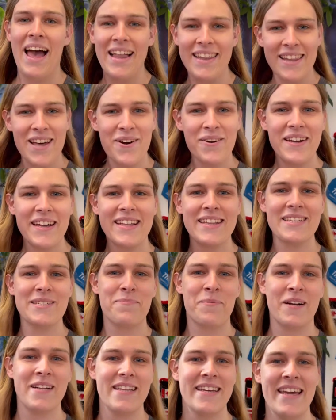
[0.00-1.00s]
Hello, Nicholas
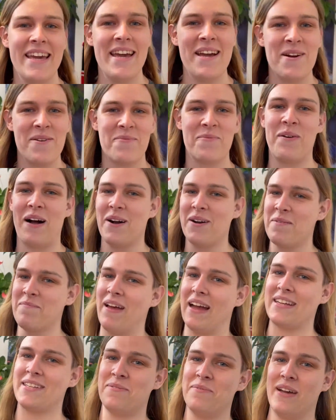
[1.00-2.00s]
Burling here. Welcome
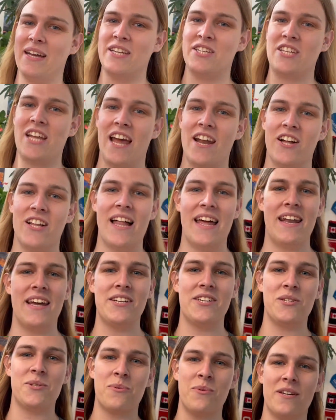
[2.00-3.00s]
back to my channel, and I
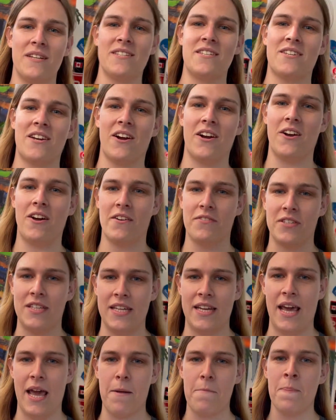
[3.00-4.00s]
just want to start off
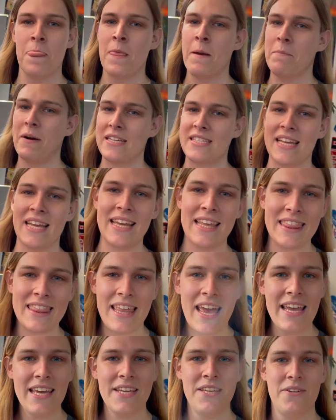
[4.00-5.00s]
today by saying
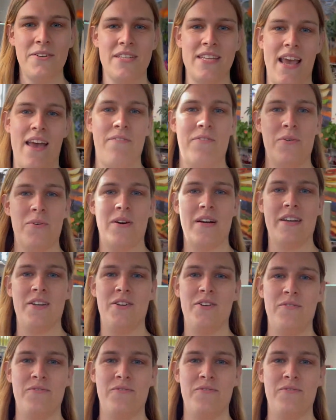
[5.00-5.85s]
thank you to everyone who